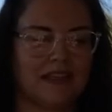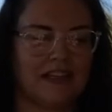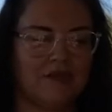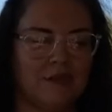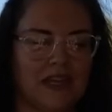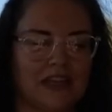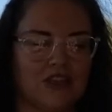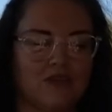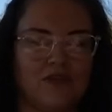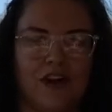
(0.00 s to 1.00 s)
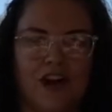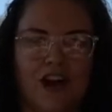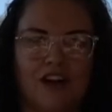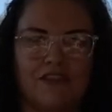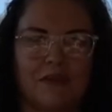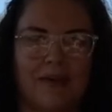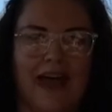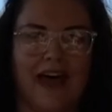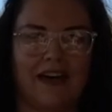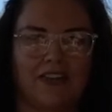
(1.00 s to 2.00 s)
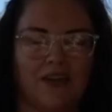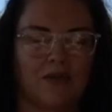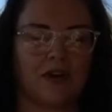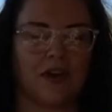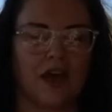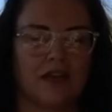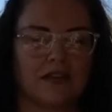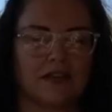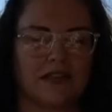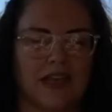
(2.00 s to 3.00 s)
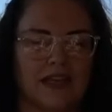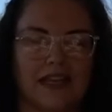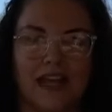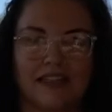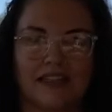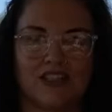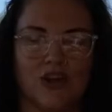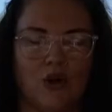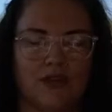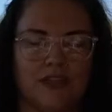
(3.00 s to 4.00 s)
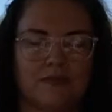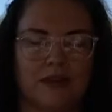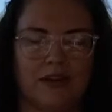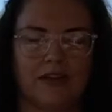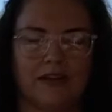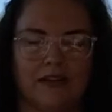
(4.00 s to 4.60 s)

if we get too far off the path and we're not staying connected to the Holy Spirit.